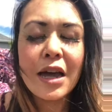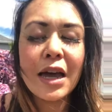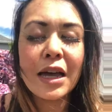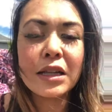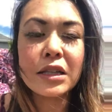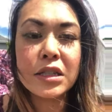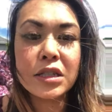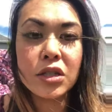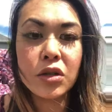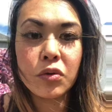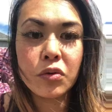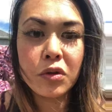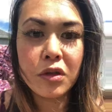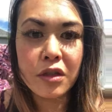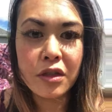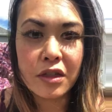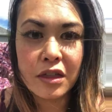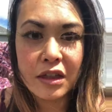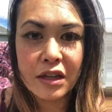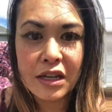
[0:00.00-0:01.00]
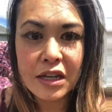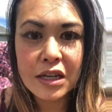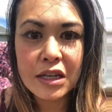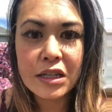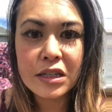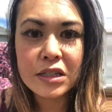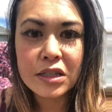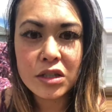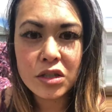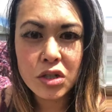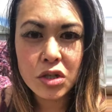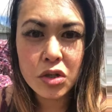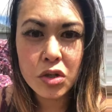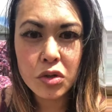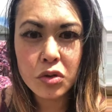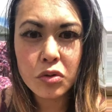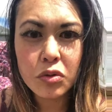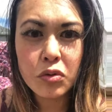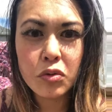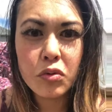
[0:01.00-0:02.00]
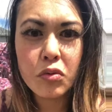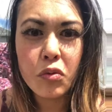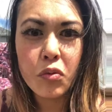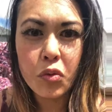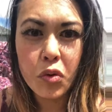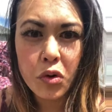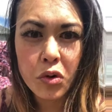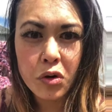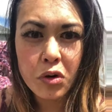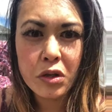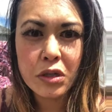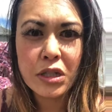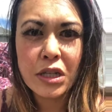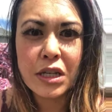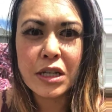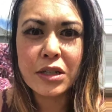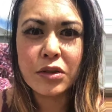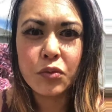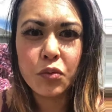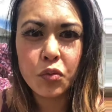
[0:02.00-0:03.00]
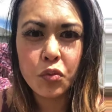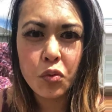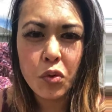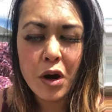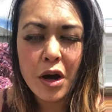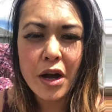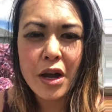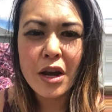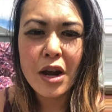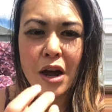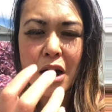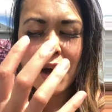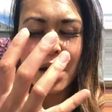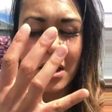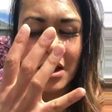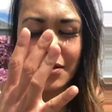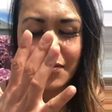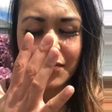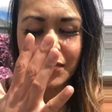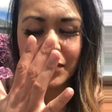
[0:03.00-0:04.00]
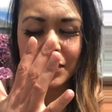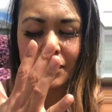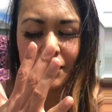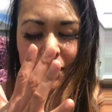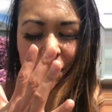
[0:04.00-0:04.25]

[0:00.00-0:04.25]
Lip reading: And so these two words is what I'm